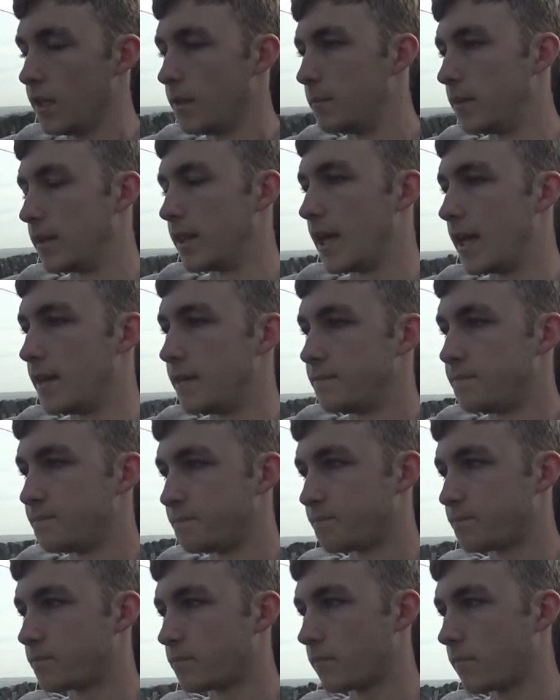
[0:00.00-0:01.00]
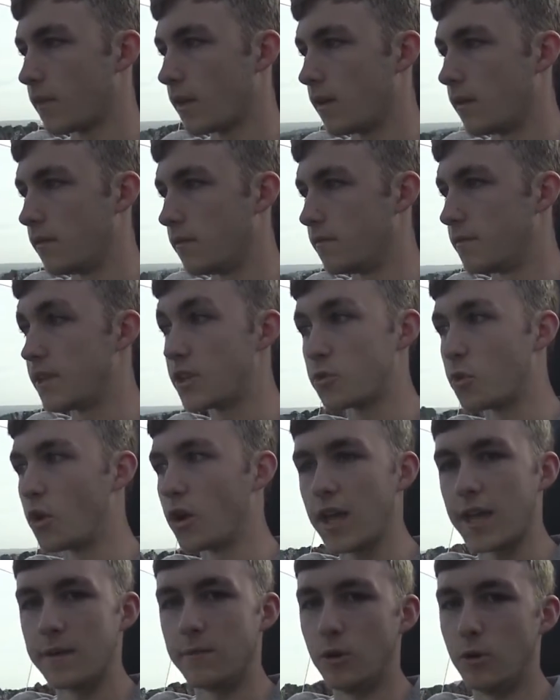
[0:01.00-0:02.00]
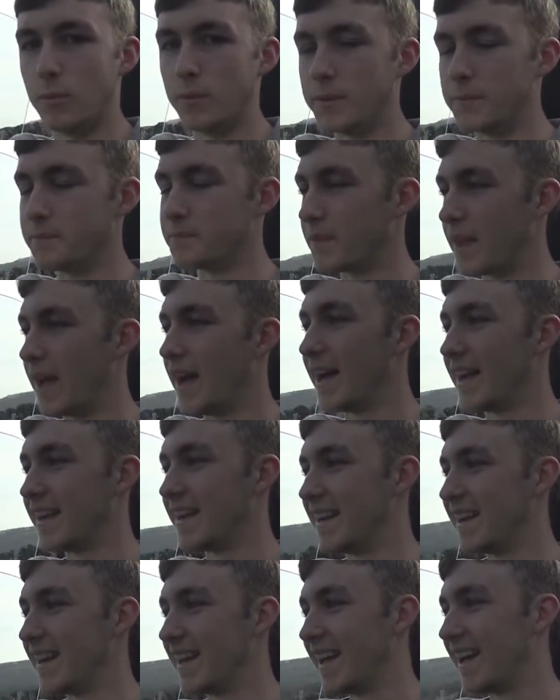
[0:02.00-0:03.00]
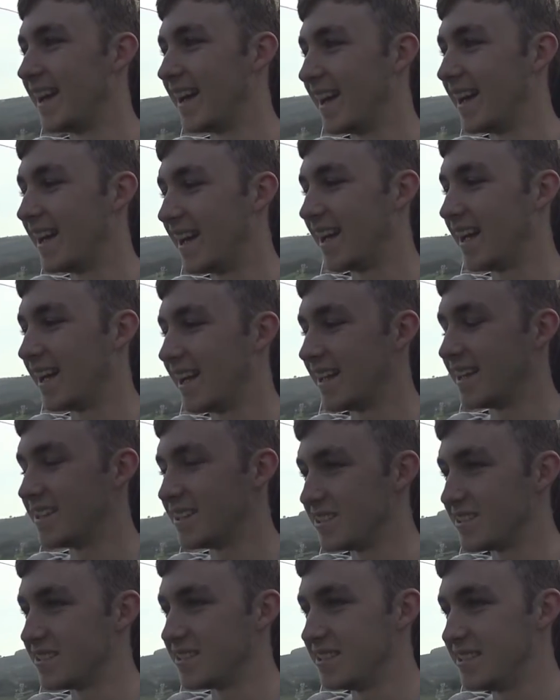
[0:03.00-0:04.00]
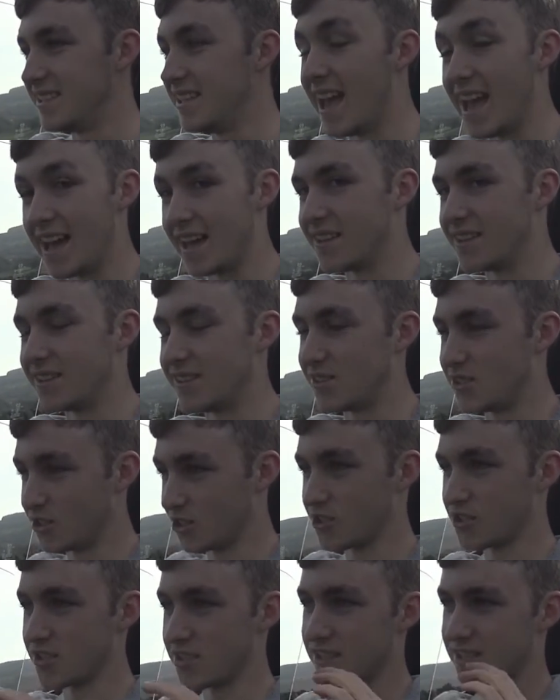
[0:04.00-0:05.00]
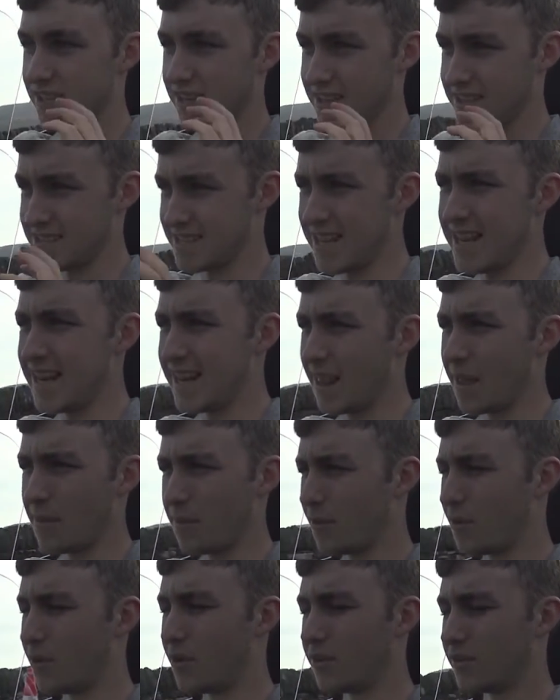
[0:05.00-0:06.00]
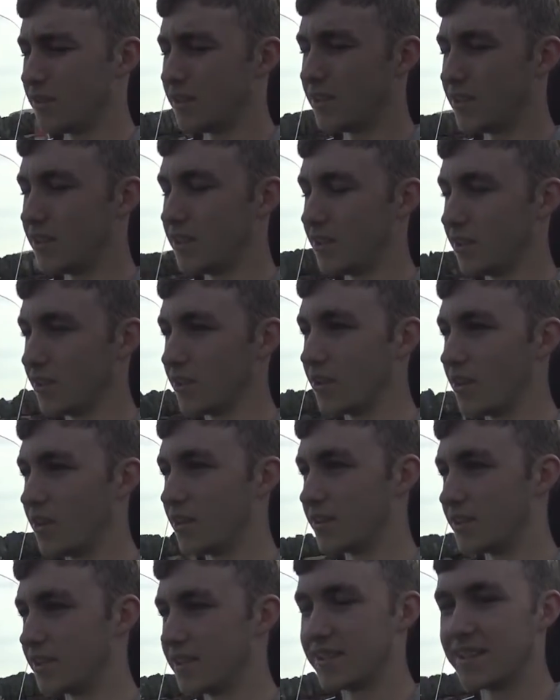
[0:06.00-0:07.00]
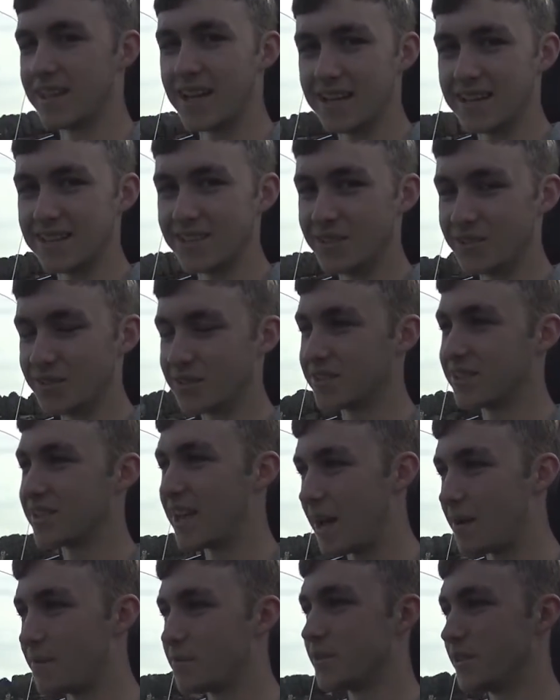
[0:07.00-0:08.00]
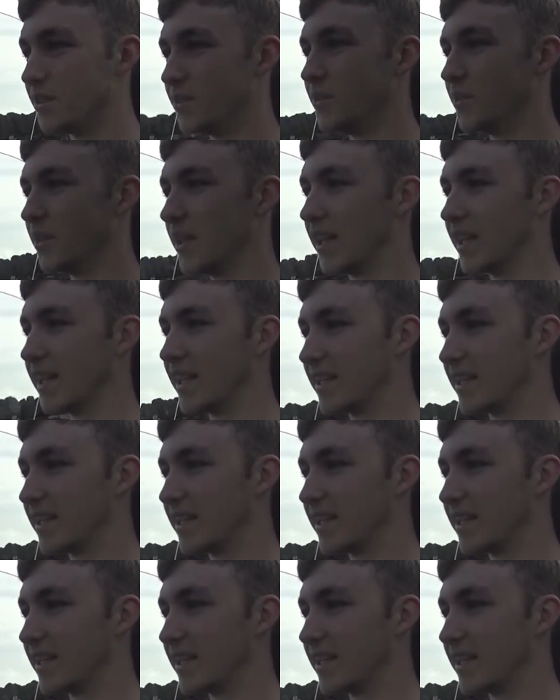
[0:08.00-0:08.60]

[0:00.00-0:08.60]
But then this one came up, and yeah, just seen it and I thought, oh god, that it looks absolutely